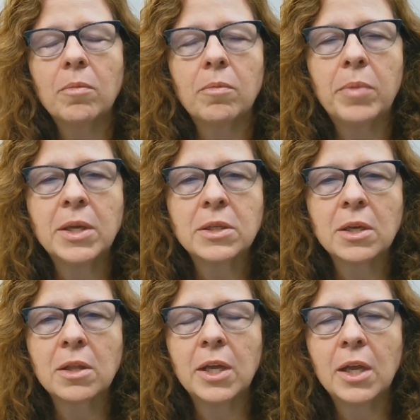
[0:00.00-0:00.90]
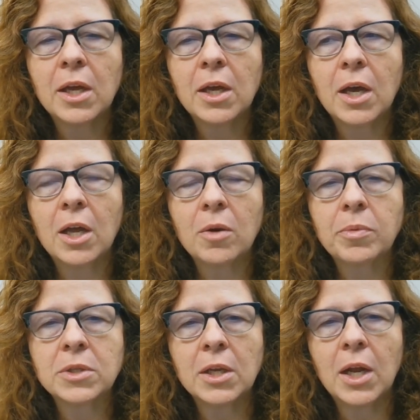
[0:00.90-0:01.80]
basically
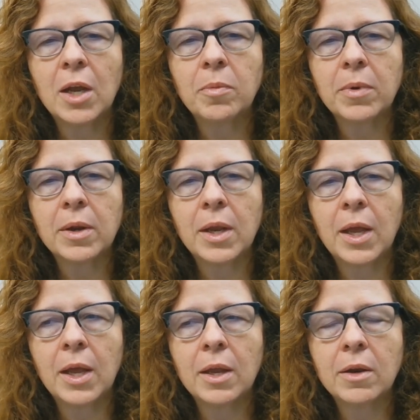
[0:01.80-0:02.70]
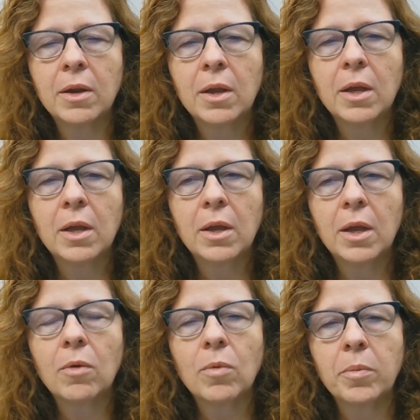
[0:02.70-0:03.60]
100% hybrid and
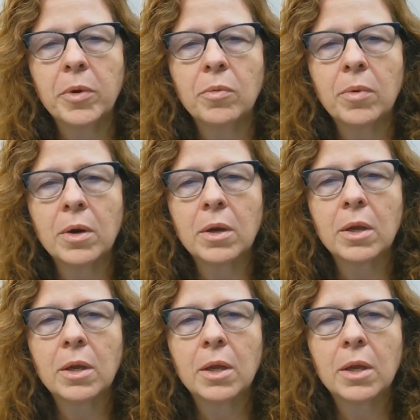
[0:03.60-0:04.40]
remote work.